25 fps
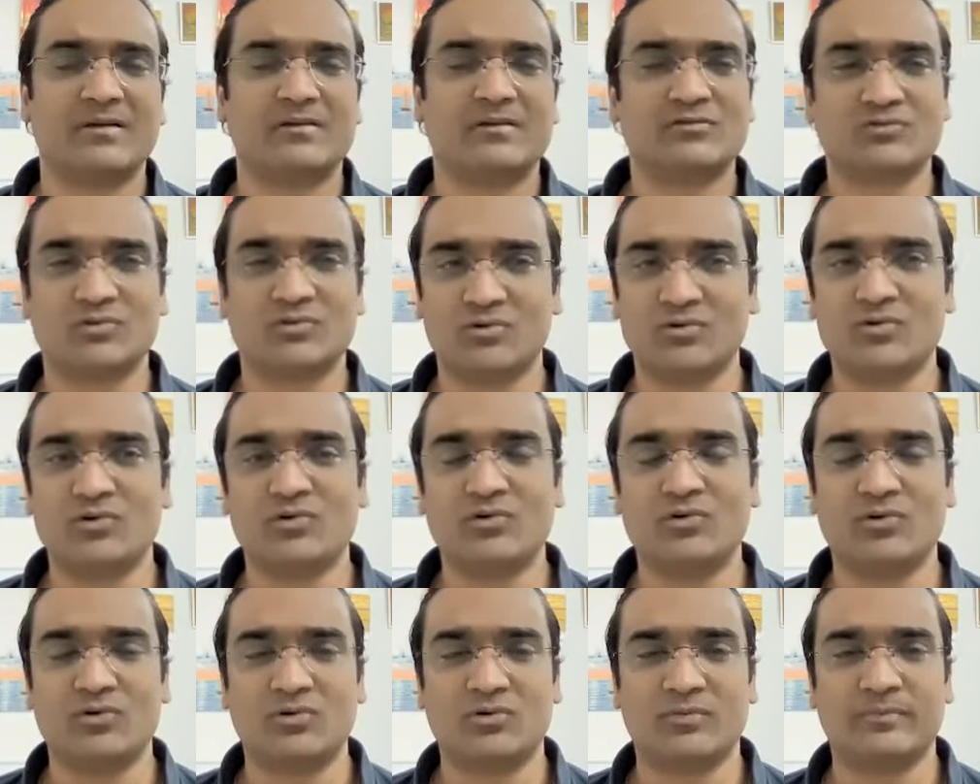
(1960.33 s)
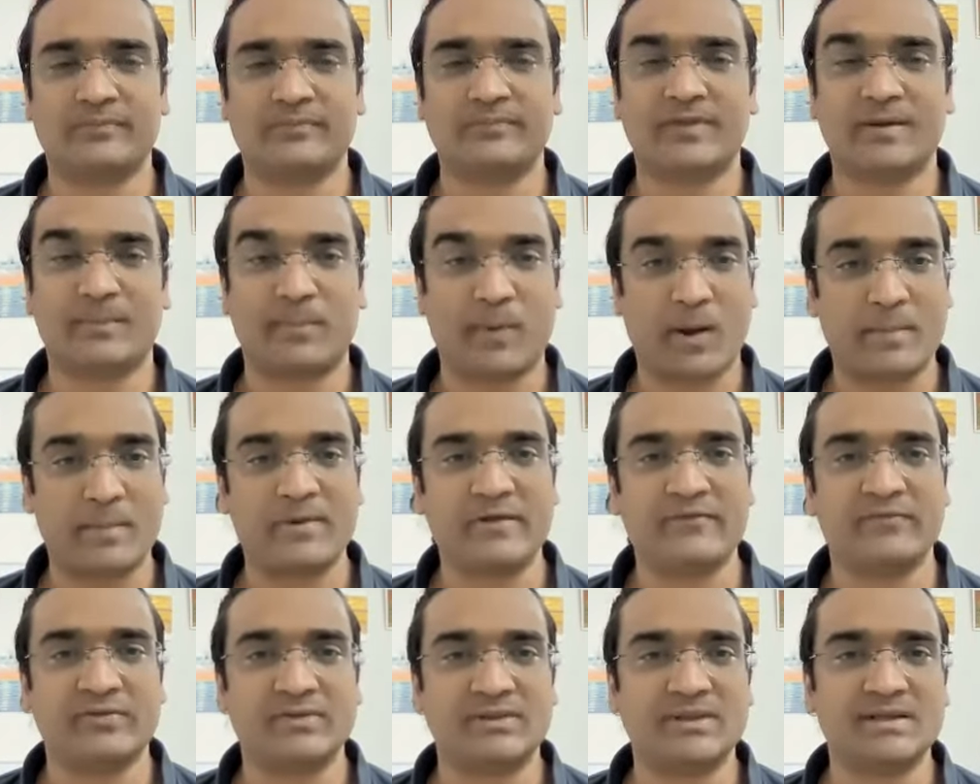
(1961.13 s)
So, the
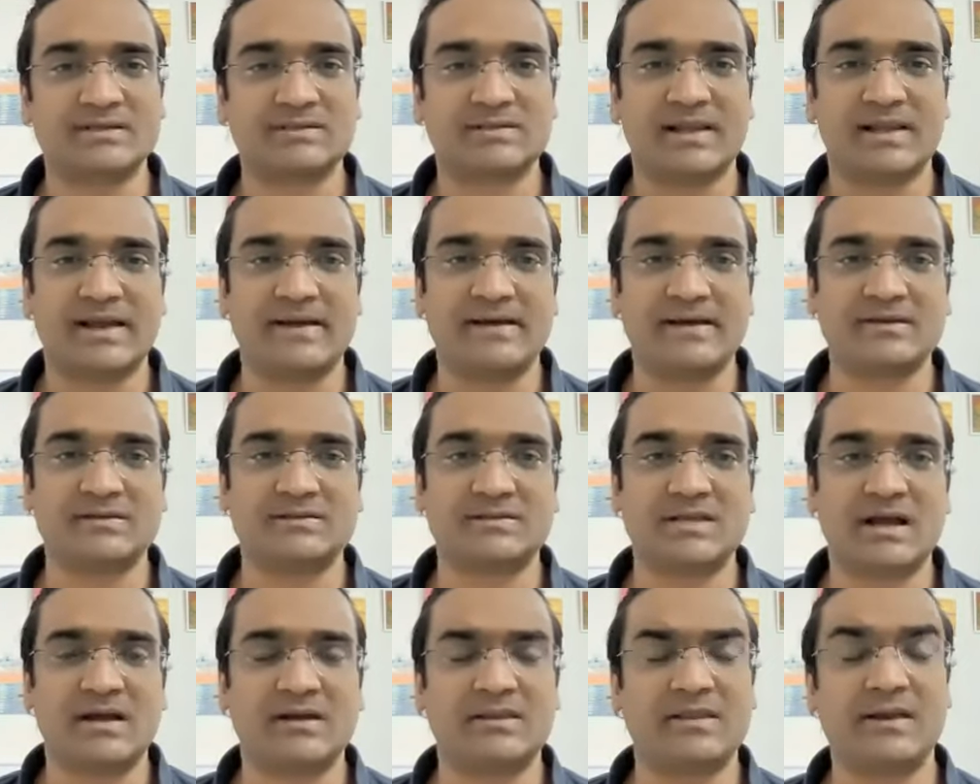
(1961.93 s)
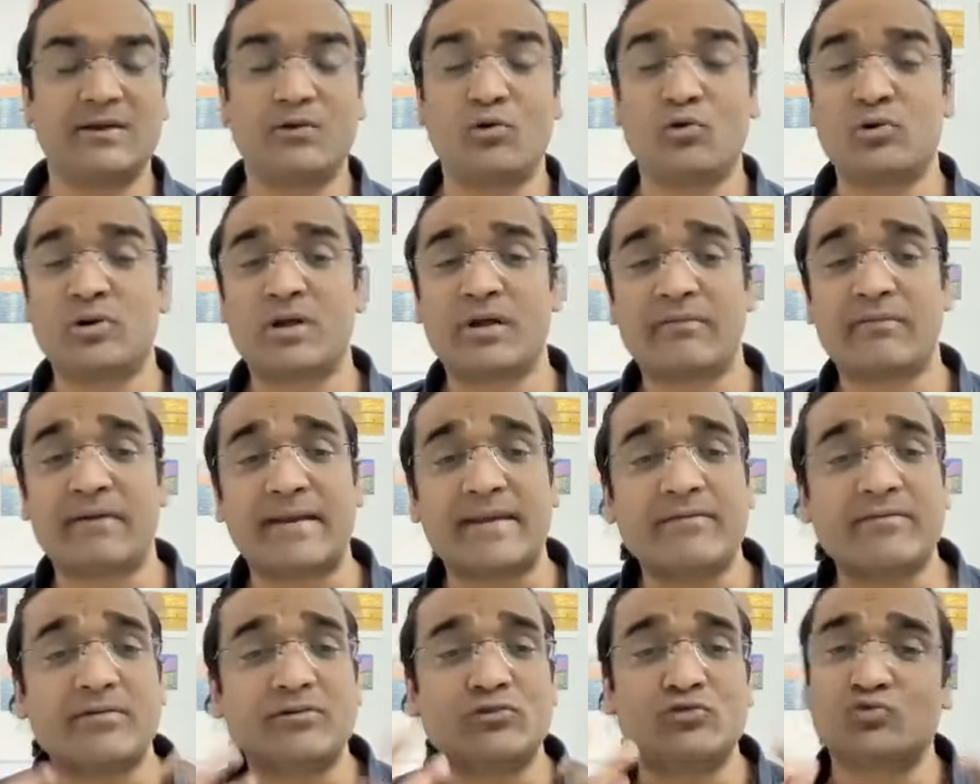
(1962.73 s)
problem with this client is that they don't have
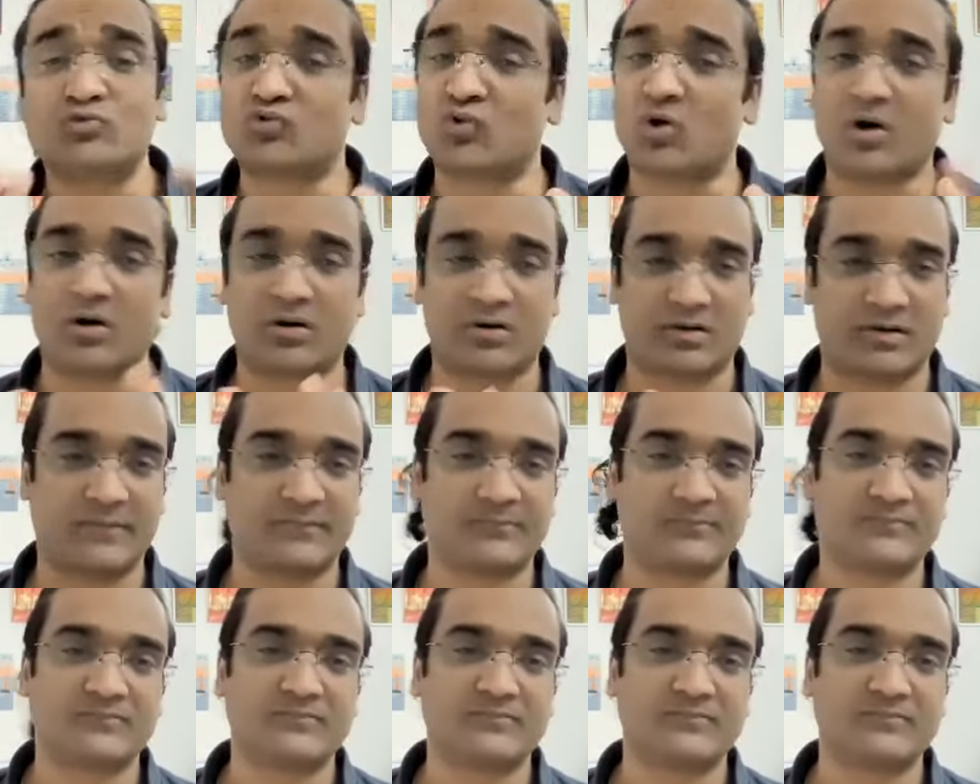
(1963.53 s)
anyone to talk.